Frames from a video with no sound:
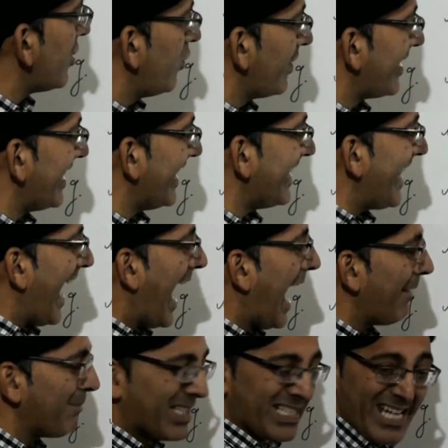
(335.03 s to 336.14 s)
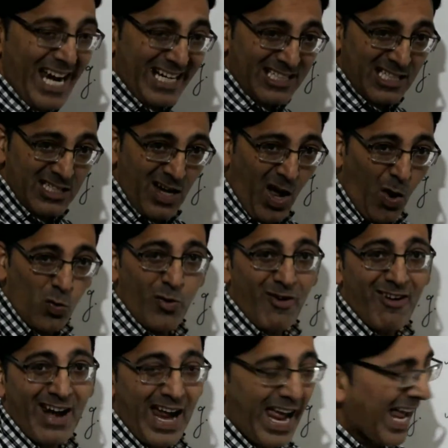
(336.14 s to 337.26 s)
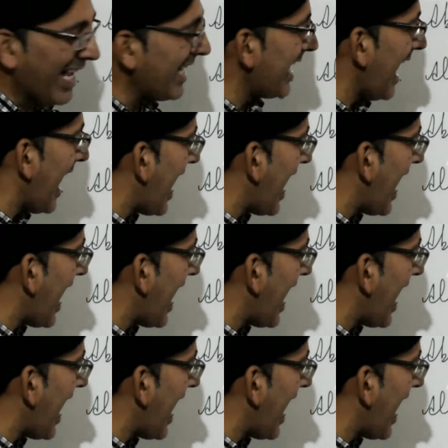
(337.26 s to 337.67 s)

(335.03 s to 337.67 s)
using the abstract noun rank